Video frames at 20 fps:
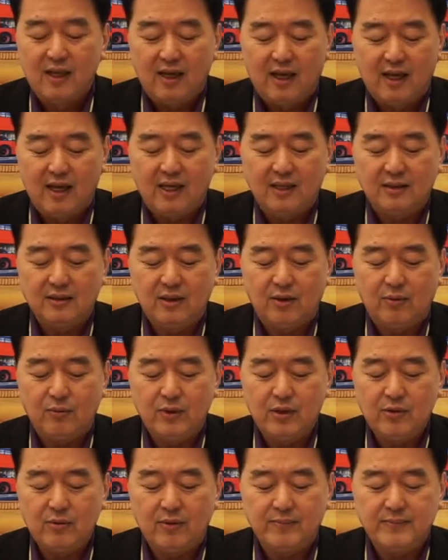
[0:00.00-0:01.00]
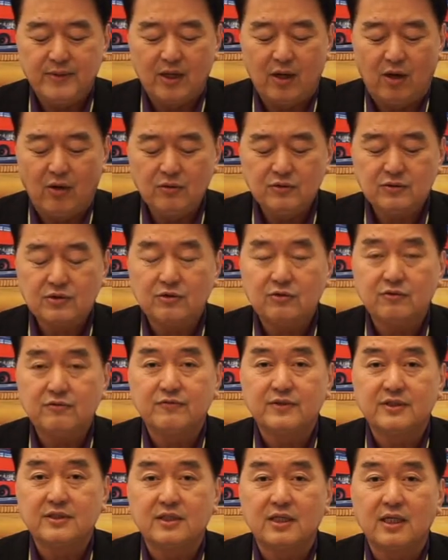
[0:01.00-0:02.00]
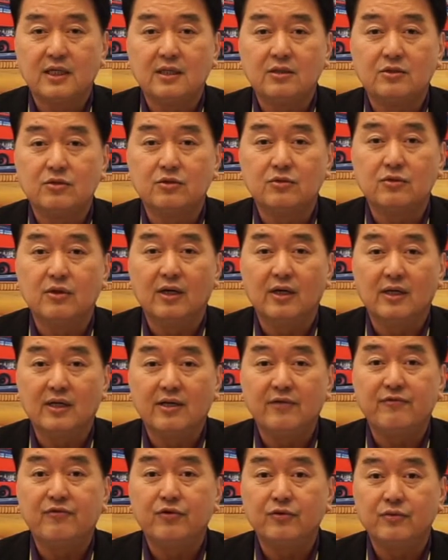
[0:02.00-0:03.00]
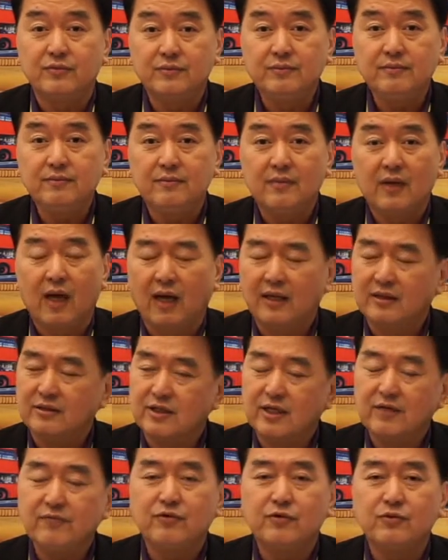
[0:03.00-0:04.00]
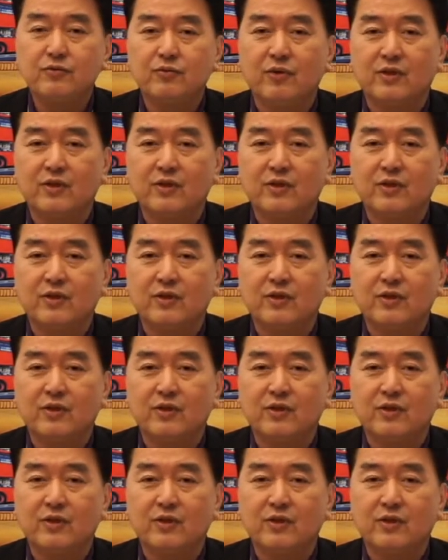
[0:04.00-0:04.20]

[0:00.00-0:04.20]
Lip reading: And we will be also visiting to Giethoorn, and Giethoorn